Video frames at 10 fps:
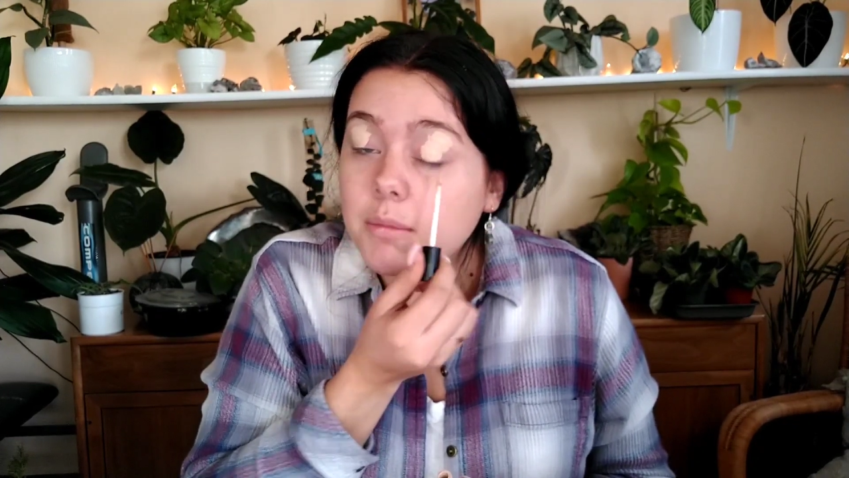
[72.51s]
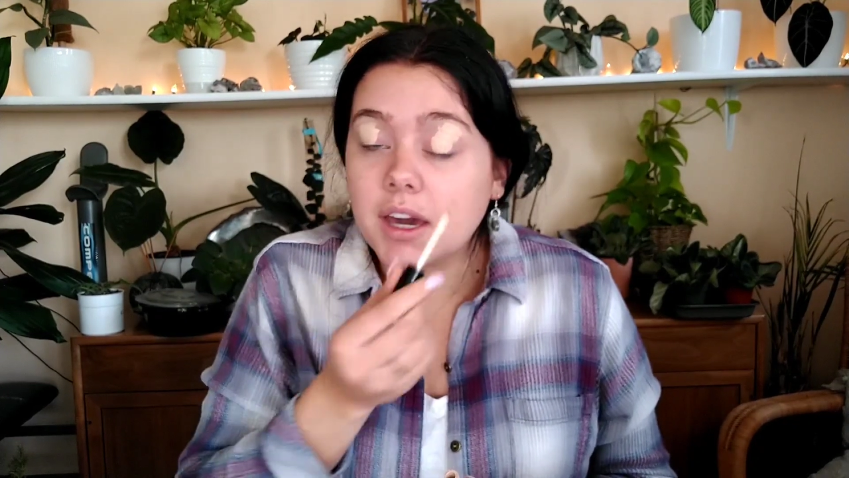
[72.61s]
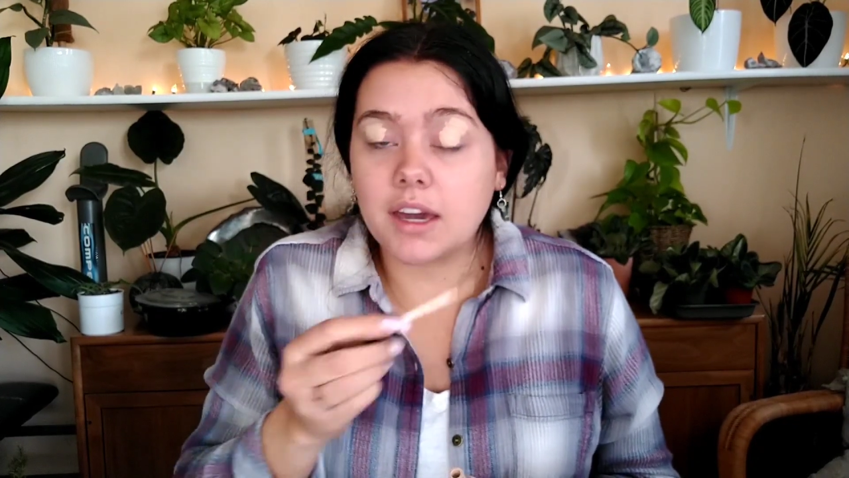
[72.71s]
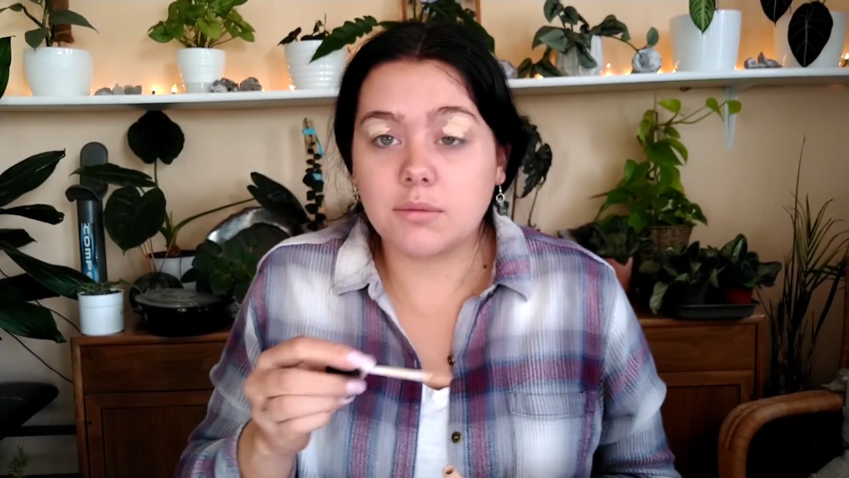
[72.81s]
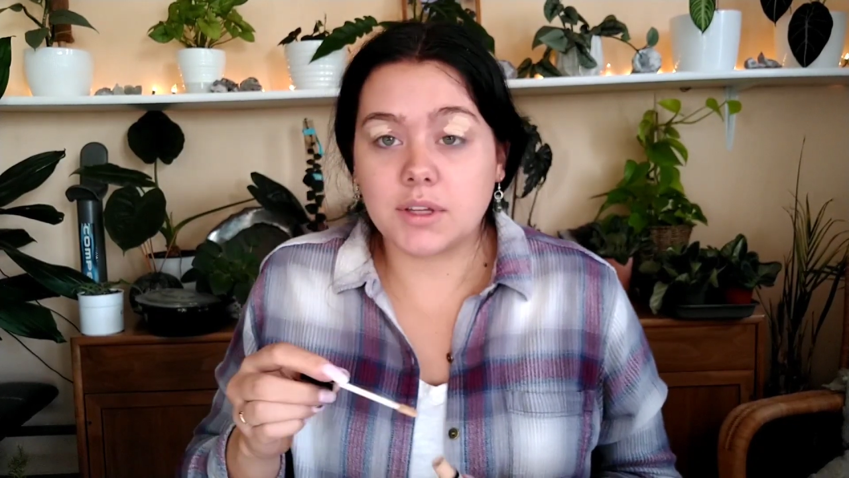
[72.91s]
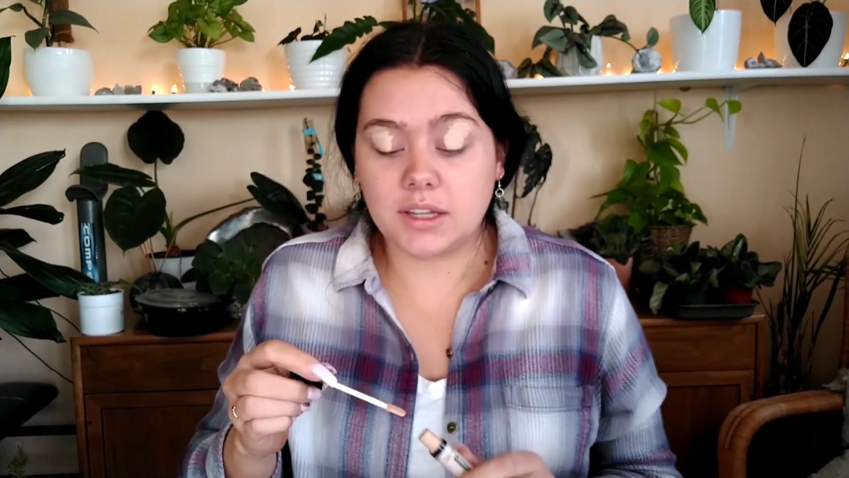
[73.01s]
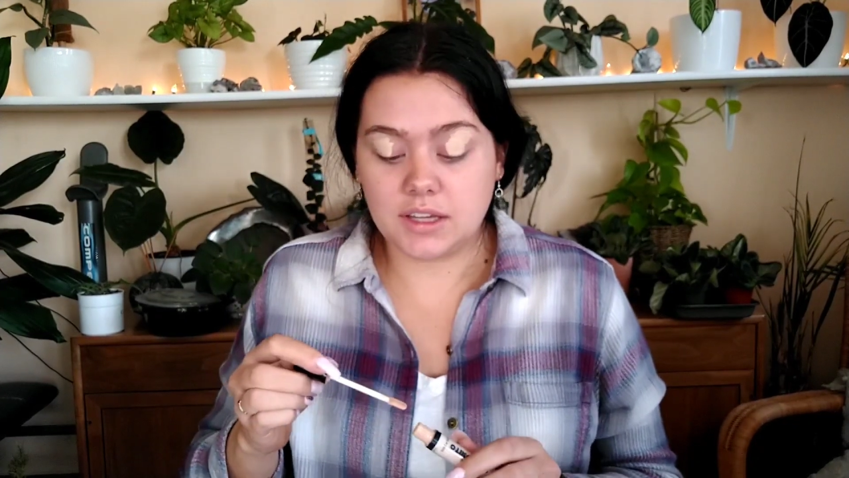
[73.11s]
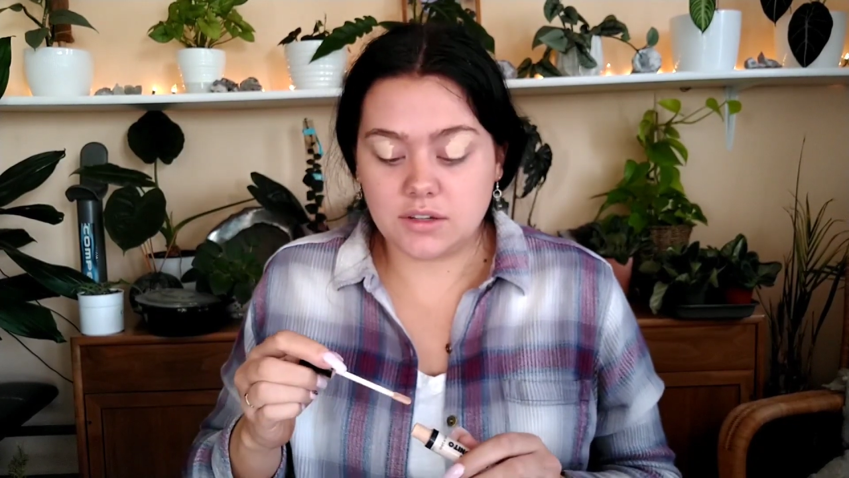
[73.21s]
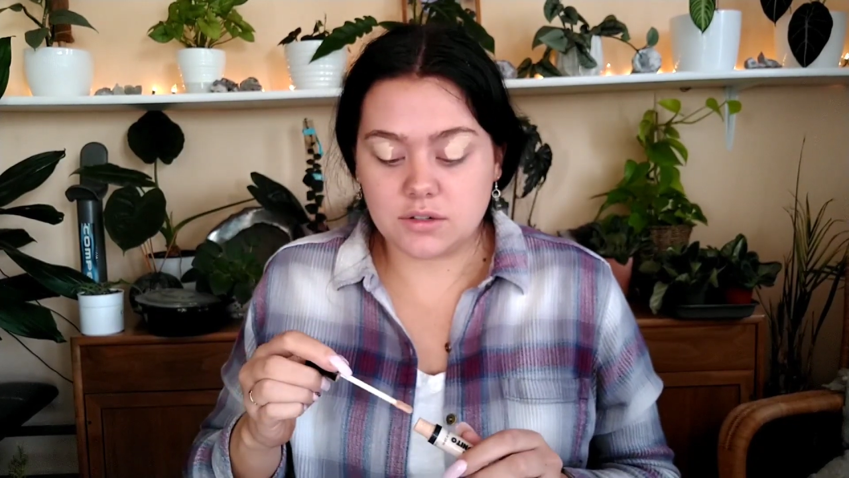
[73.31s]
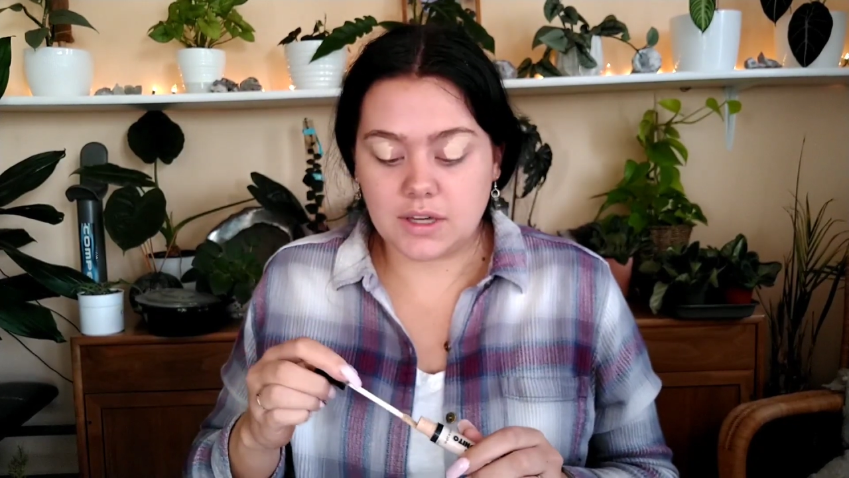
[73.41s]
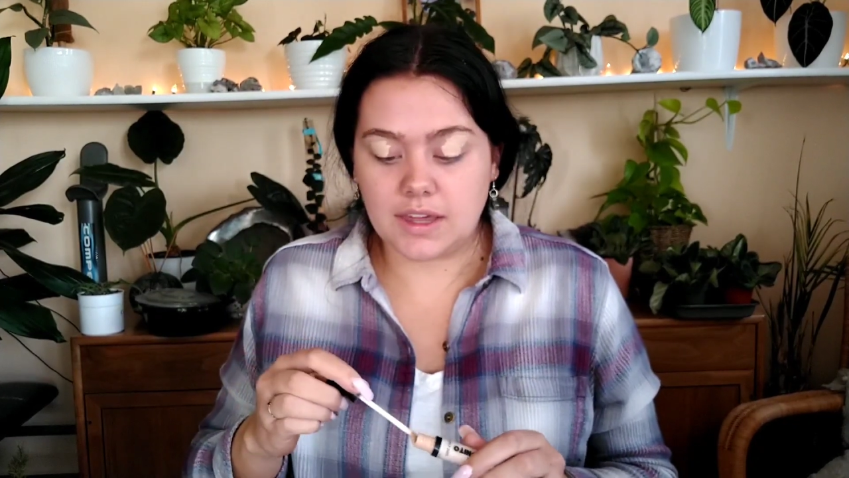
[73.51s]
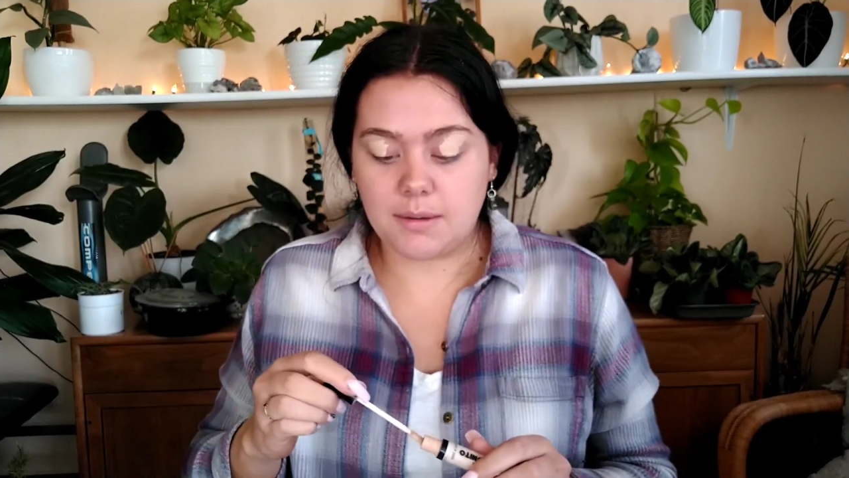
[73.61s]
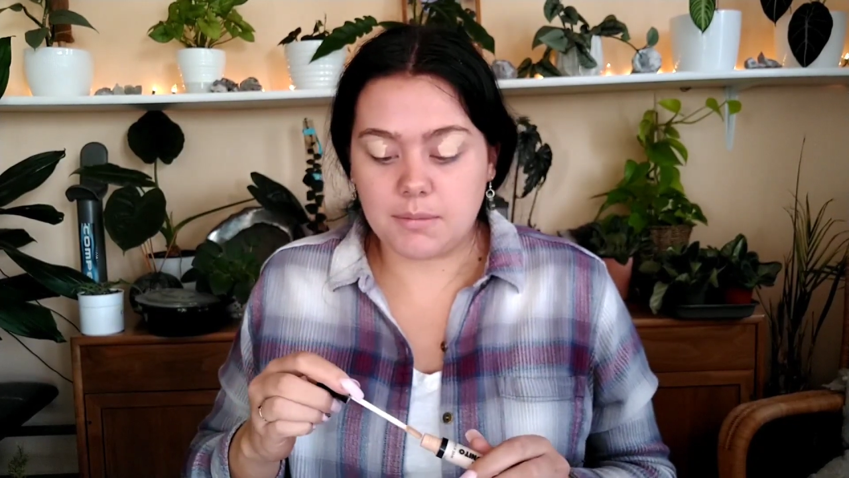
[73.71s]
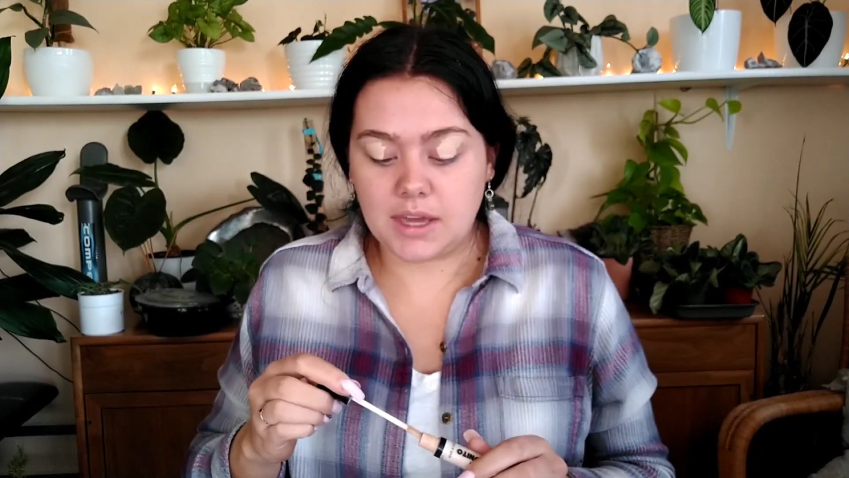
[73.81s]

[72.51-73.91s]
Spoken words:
I really enjoy them,